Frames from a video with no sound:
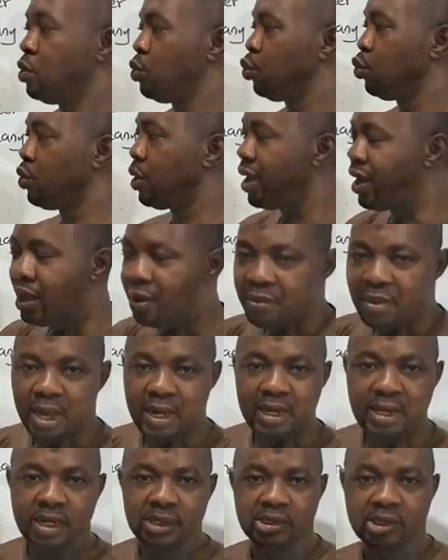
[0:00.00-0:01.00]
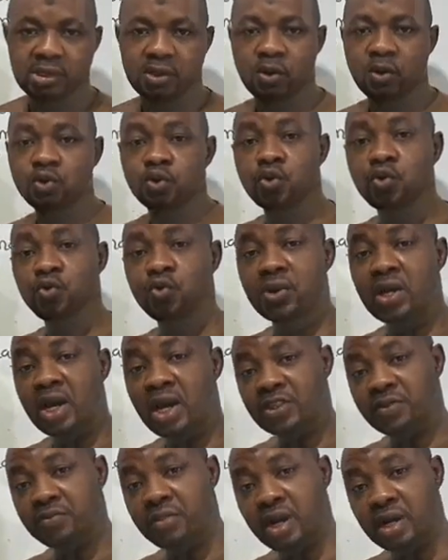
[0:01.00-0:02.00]
will emanate, also known
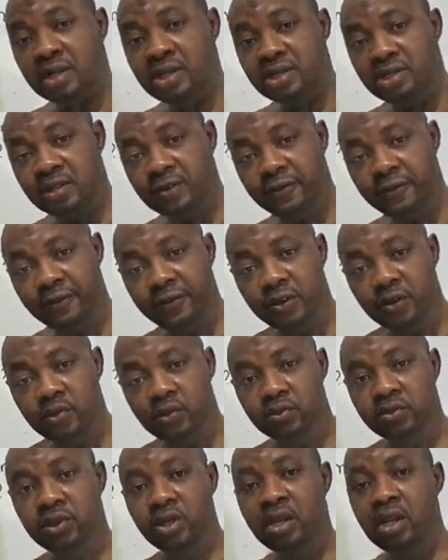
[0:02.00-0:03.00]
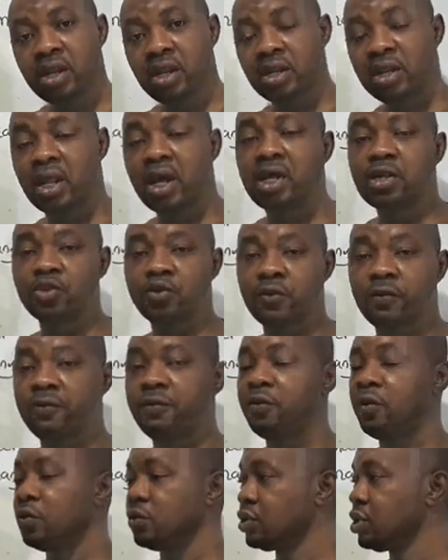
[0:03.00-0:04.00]
as magnetic field lines of
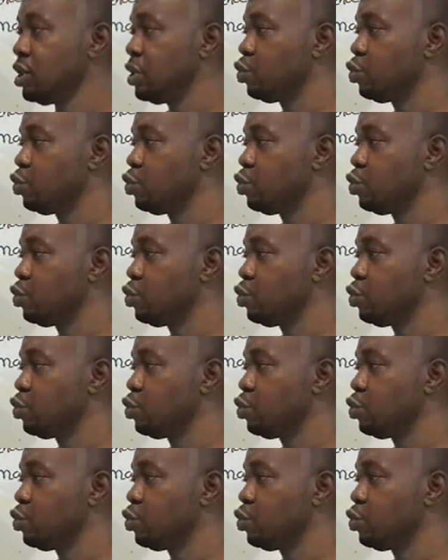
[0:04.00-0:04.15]
force.